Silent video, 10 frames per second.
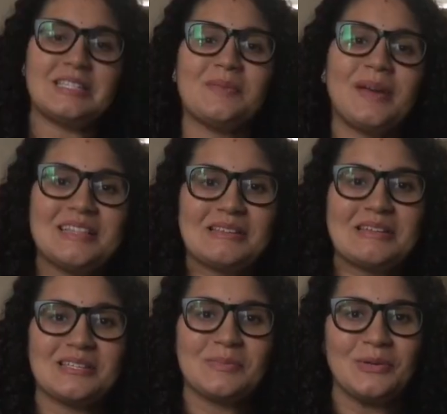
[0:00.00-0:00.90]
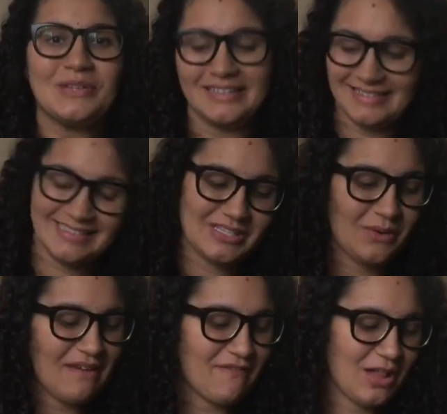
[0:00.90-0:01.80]
Depends on his mood.
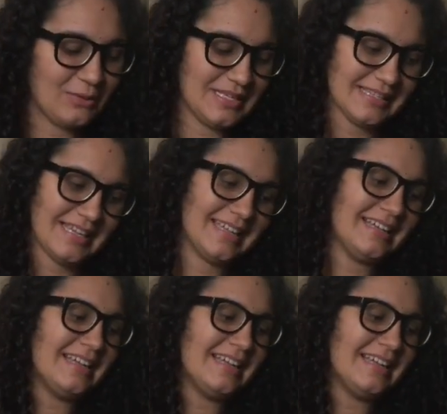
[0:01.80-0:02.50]
So I follow his lead.